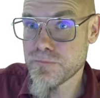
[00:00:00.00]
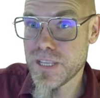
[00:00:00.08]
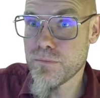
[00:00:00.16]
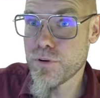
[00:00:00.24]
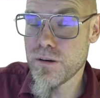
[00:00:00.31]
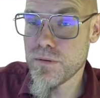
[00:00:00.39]

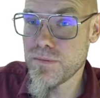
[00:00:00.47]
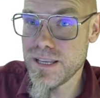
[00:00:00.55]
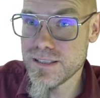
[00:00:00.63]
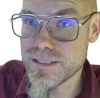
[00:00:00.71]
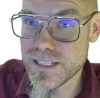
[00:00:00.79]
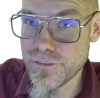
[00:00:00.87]
Then
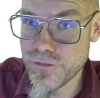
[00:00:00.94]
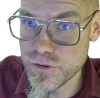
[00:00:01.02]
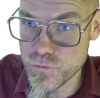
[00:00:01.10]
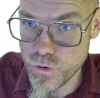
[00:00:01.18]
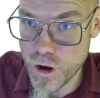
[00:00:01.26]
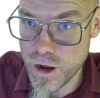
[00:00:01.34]
probably it's a
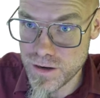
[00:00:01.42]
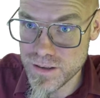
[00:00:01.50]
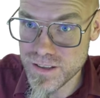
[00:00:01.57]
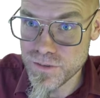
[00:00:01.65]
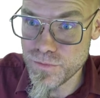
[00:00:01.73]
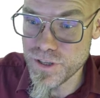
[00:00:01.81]
different
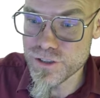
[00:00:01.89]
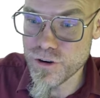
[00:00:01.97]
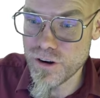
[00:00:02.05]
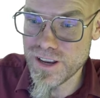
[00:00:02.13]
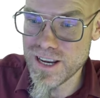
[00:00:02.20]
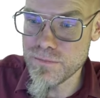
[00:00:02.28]
rock we are
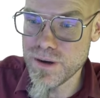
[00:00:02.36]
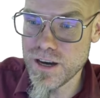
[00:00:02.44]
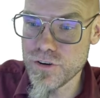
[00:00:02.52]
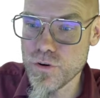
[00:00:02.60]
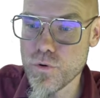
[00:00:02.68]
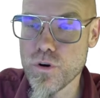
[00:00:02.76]
talking
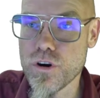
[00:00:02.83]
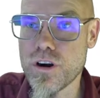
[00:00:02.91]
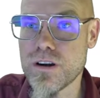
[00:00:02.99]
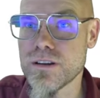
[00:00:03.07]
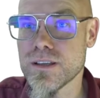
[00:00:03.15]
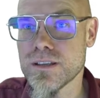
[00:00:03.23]
about.
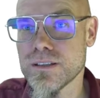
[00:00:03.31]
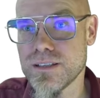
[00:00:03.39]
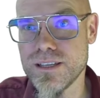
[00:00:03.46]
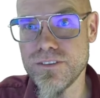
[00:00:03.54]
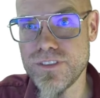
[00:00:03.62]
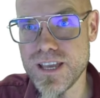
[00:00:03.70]
Or
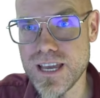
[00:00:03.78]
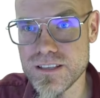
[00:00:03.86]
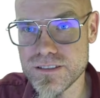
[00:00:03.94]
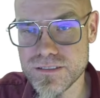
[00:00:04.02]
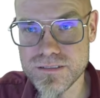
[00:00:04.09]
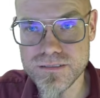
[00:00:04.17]
if
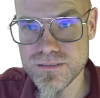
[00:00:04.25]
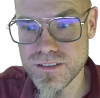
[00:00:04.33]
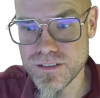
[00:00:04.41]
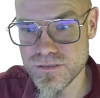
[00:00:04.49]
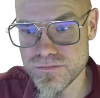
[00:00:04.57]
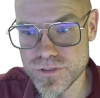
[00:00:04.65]
there's
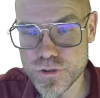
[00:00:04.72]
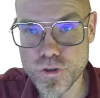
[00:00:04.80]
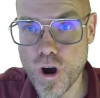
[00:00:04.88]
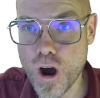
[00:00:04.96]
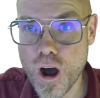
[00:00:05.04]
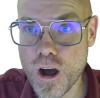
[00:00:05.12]

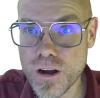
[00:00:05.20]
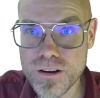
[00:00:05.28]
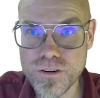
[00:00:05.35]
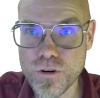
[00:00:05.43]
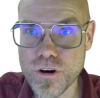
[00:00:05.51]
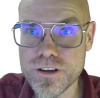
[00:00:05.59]

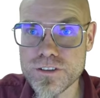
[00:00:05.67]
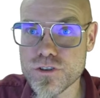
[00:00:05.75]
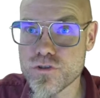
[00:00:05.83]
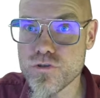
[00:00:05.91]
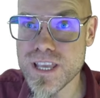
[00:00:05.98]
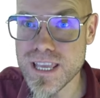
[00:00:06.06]
dog or a
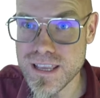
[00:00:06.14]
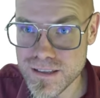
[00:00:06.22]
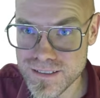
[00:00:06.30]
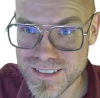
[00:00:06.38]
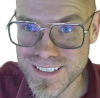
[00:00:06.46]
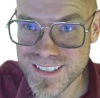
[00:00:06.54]

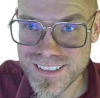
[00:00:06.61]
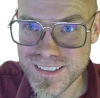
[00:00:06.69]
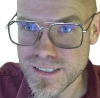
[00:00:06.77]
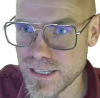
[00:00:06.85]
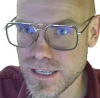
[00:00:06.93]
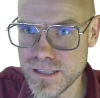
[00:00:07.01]
tree
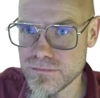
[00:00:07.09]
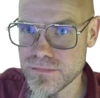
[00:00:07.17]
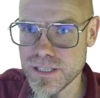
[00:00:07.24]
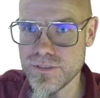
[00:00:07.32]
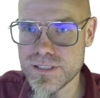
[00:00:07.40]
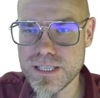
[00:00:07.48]

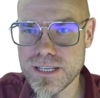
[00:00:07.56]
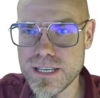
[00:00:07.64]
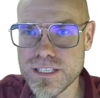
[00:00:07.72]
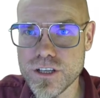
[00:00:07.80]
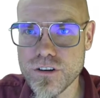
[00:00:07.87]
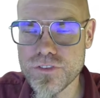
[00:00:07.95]
in the
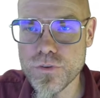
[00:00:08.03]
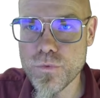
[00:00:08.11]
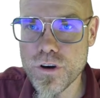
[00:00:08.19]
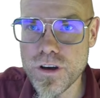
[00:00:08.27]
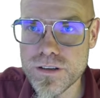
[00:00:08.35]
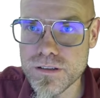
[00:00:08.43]
vicinity of the
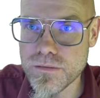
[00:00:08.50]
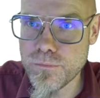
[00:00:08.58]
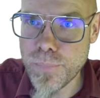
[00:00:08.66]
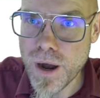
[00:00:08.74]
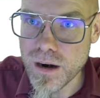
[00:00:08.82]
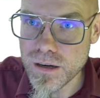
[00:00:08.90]
word
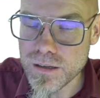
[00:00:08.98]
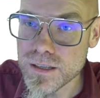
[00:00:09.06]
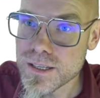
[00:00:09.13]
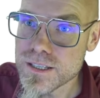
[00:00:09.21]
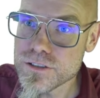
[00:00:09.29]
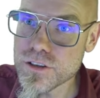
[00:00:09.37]
bark.
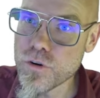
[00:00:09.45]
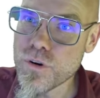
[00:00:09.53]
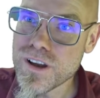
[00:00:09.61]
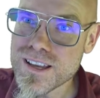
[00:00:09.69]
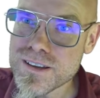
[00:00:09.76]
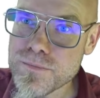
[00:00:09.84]

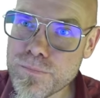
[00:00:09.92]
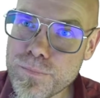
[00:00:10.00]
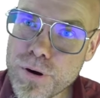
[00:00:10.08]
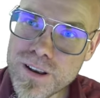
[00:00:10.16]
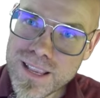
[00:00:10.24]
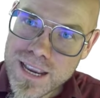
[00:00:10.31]
So
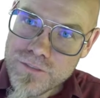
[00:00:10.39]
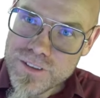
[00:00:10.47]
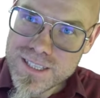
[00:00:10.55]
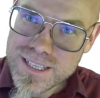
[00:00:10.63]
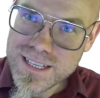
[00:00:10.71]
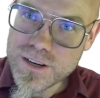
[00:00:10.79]
putting
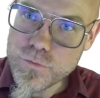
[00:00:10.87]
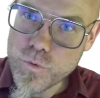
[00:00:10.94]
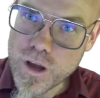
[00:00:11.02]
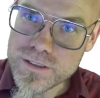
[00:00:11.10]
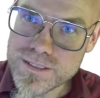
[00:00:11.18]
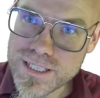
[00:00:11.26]
everything in at
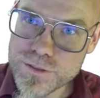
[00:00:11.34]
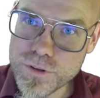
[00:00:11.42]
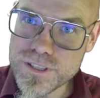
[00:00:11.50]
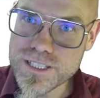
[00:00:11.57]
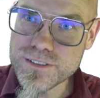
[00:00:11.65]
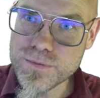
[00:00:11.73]
once. That's
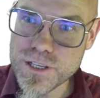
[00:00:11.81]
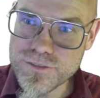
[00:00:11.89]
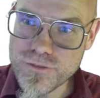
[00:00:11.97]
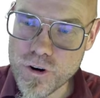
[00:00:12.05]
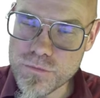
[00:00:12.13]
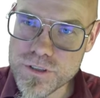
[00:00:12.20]
what these
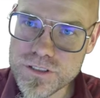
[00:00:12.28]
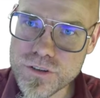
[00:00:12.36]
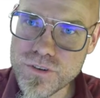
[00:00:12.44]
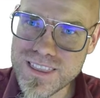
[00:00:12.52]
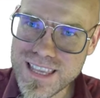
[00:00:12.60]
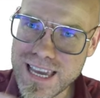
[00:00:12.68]
transformers
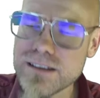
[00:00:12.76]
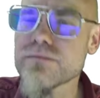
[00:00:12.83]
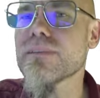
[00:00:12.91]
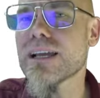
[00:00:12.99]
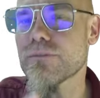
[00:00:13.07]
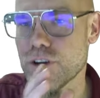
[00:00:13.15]
do. And then
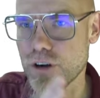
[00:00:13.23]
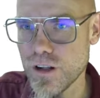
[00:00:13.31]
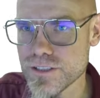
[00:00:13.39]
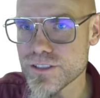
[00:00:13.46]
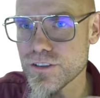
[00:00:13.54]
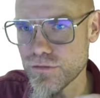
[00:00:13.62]
like we
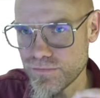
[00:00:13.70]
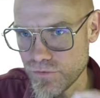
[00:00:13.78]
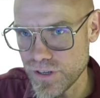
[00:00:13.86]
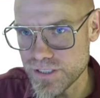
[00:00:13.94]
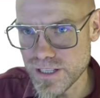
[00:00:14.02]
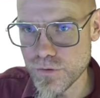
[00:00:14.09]
also
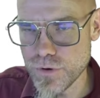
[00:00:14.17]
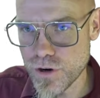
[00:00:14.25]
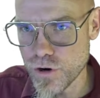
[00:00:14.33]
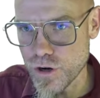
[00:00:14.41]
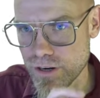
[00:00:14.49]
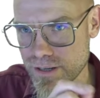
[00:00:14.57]
re- still
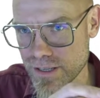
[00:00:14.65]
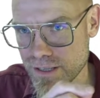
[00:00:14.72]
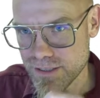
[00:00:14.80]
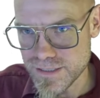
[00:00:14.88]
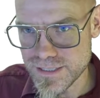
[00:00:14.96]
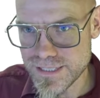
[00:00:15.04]
record
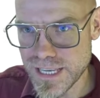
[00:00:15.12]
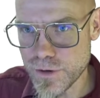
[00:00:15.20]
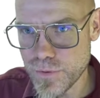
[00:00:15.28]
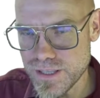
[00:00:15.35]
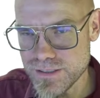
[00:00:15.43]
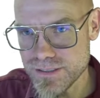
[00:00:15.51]
the
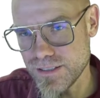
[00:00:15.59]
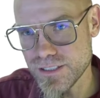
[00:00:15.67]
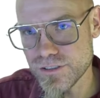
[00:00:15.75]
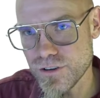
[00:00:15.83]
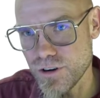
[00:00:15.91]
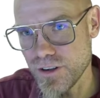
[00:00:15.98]
sequence.
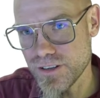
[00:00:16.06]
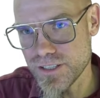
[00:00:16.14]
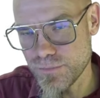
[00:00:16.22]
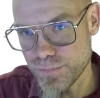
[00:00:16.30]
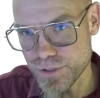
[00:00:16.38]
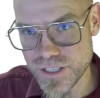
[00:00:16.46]
It's called
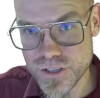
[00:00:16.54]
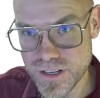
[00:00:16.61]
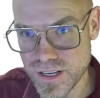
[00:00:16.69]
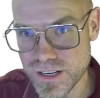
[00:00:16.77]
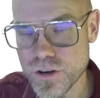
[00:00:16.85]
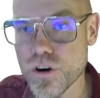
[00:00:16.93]
the
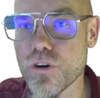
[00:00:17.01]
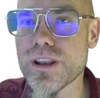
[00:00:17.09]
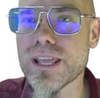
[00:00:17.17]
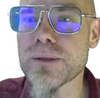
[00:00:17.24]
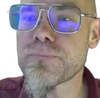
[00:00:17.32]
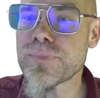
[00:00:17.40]
positional
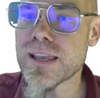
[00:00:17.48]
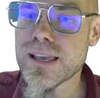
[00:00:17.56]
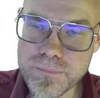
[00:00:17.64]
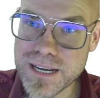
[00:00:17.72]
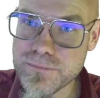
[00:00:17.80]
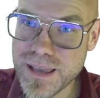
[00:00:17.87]
encoding.
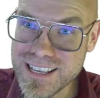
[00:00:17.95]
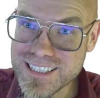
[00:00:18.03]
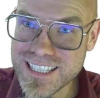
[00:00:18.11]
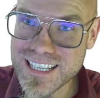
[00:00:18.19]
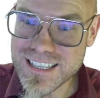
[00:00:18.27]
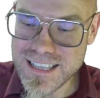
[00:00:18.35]
But
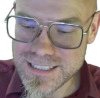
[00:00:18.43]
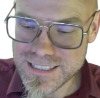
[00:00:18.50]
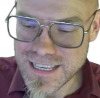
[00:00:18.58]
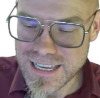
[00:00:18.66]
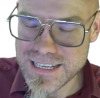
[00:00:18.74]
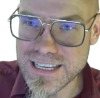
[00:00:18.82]
basically
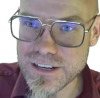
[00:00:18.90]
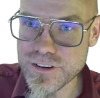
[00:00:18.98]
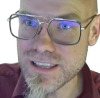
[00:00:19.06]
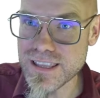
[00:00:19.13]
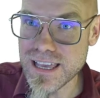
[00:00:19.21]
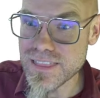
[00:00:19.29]
that's the idea.
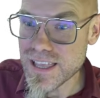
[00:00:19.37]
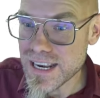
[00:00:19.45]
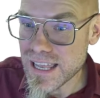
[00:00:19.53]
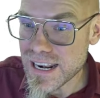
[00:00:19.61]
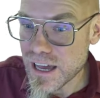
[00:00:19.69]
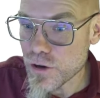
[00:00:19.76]
And, th- and
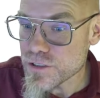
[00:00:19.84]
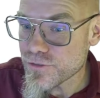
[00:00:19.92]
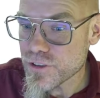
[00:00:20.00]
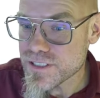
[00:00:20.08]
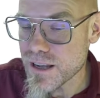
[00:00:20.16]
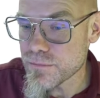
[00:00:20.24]
that allows,
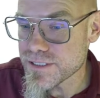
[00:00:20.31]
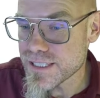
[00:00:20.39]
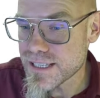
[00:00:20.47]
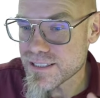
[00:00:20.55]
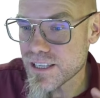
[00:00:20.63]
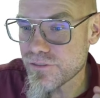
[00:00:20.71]
for example,
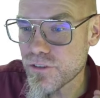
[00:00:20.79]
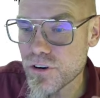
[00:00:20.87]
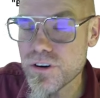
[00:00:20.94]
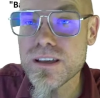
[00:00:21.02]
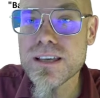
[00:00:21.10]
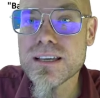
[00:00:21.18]
things and
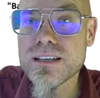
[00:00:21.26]
for,